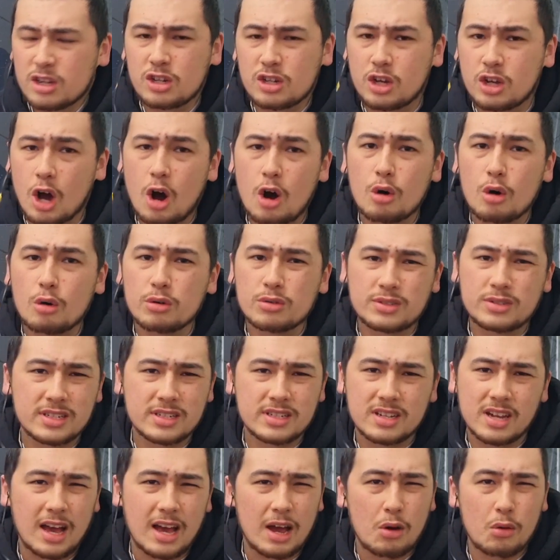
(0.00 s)
goals
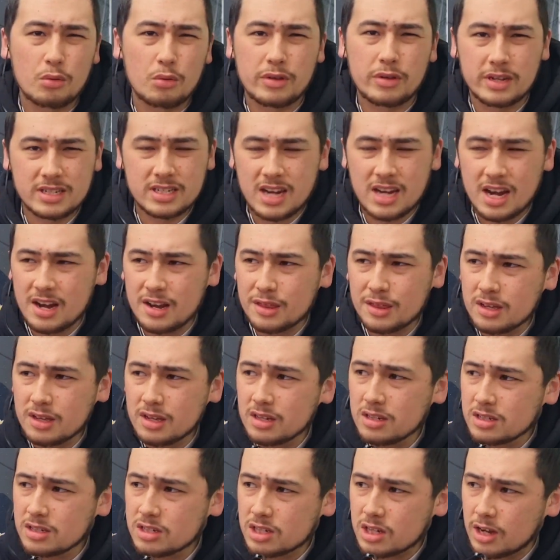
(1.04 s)
and like all this kind of
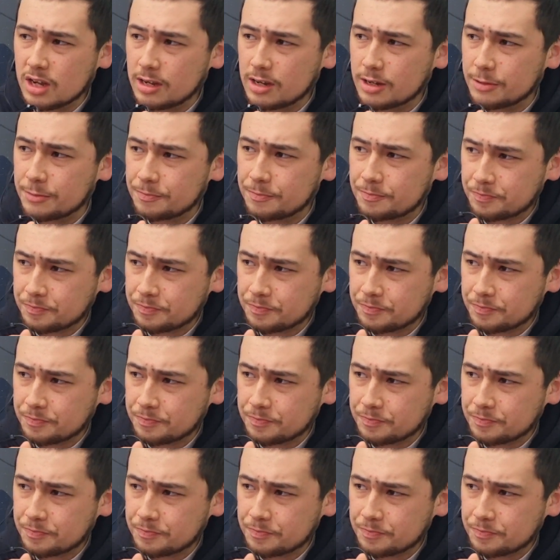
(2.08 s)
thing. So